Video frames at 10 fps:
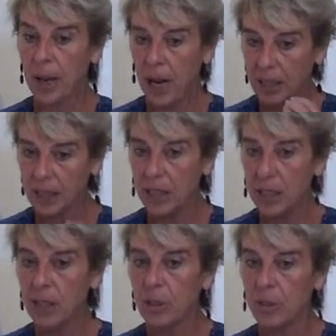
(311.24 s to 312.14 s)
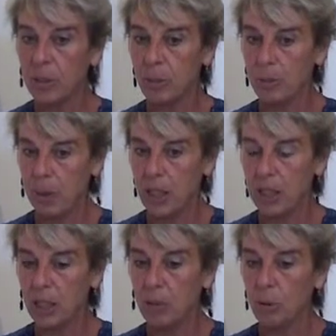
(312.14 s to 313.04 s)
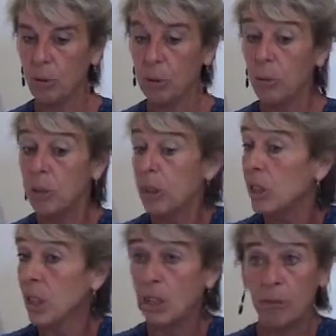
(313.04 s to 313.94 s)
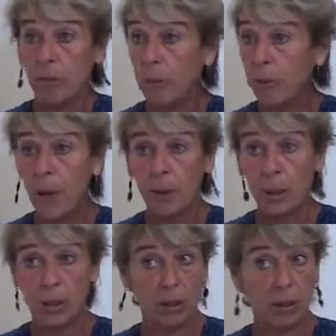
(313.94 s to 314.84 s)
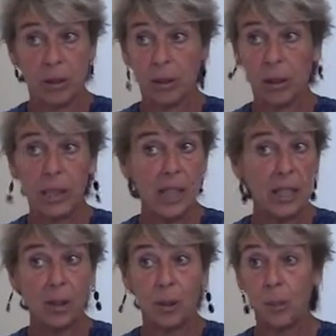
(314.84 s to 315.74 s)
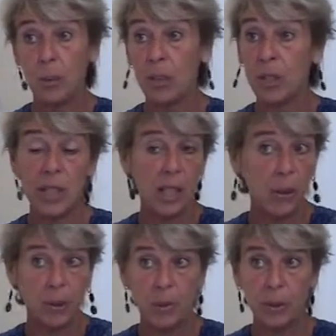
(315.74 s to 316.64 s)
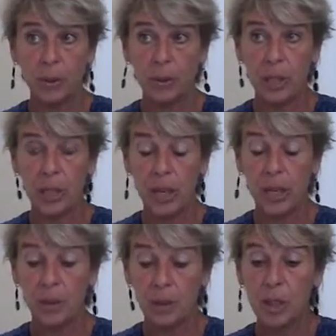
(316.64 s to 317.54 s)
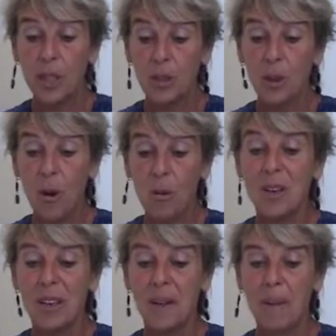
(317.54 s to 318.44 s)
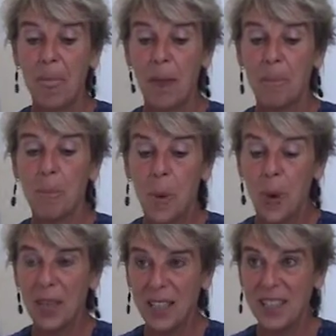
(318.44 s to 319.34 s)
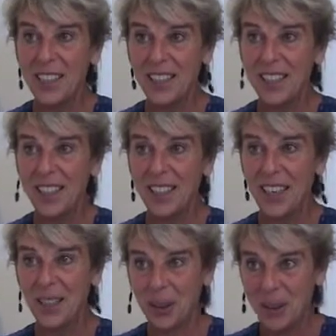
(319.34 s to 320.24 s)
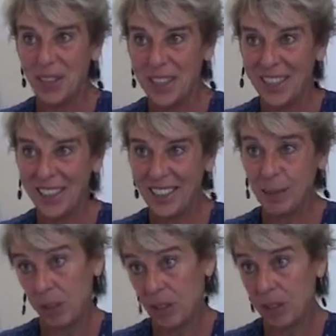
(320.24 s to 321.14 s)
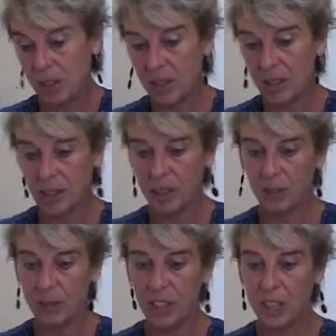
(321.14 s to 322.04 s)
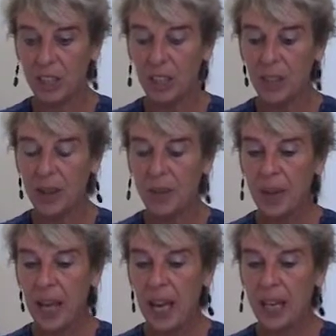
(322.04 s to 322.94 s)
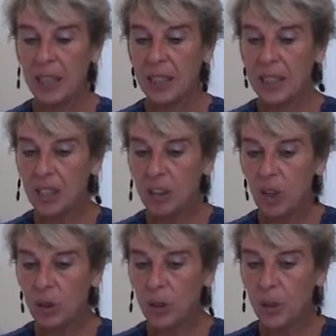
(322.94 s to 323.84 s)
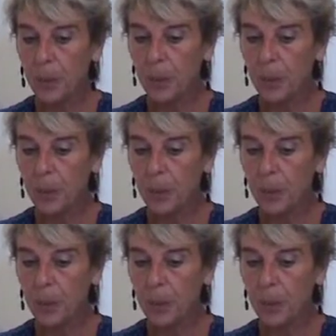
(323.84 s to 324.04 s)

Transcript: idea of his basic delusion, which he found in the classical books in our repertories, but he saw more in it than we did, which is uh, genial. And he saw the